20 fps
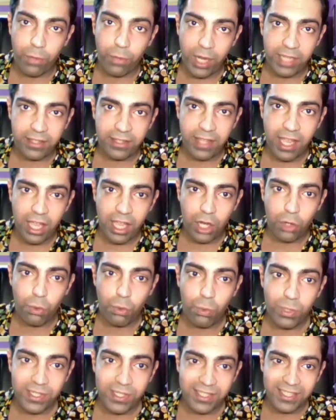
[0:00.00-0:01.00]
For right
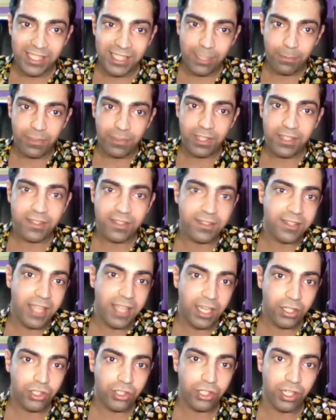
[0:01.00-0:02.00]
now, we skip this
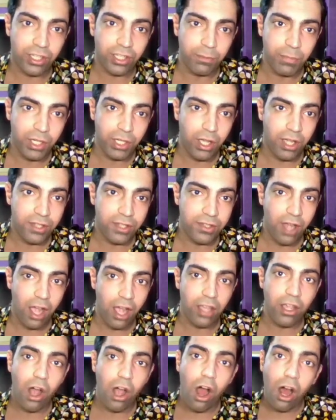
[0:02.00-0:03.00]
section because
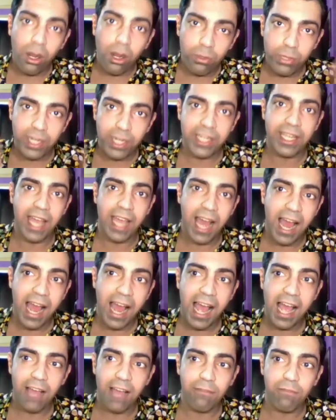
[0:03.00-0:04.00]
I already
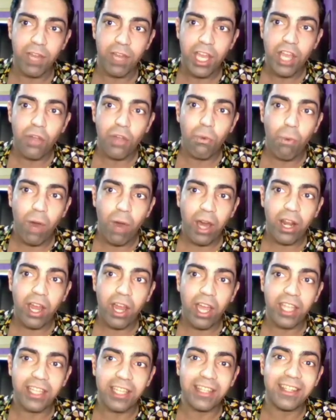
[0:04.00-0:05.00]
have
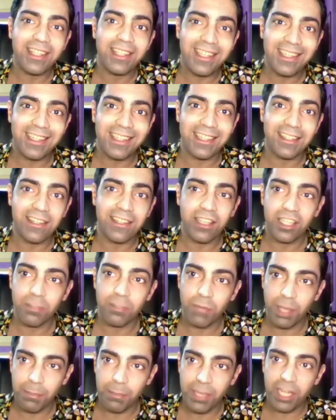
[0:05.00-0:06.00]
what I need
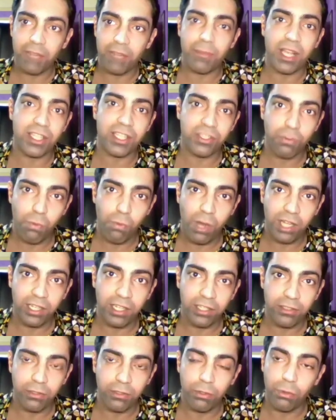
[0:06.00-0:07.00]
in my MetaMask
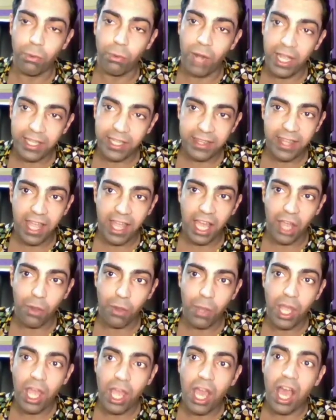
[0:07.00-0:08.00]
wallet. Right
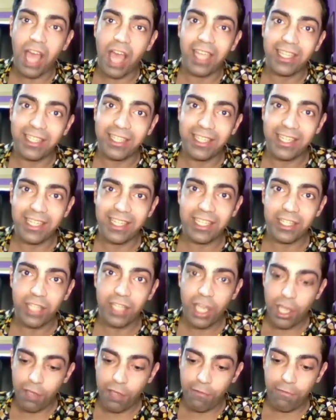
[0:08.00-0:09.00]
now, I
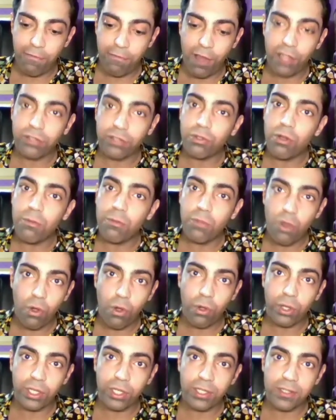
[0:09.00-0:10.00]
need Fantom
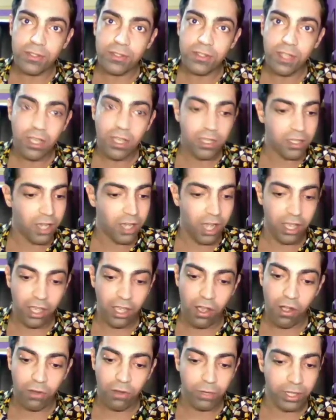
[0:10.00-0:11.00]
coins,
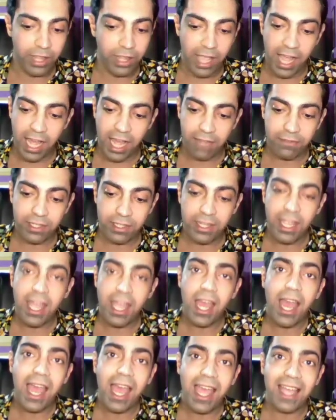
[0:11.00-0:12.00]
I already have it,
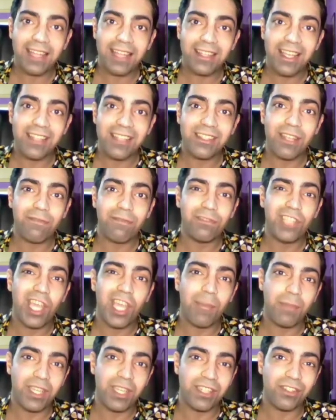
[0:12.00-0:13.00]
and S F
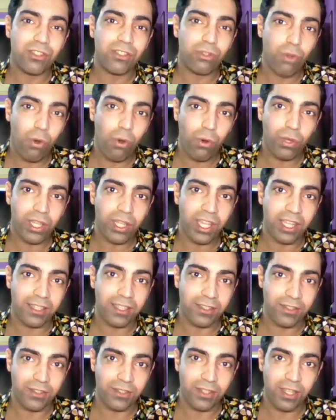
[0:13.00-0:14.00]
T M X
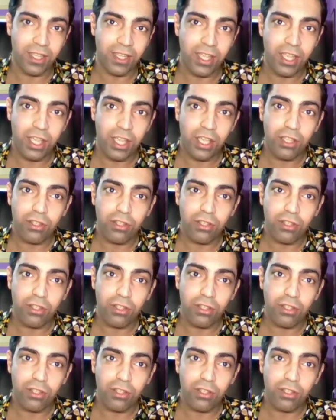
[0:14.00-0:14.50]
tokens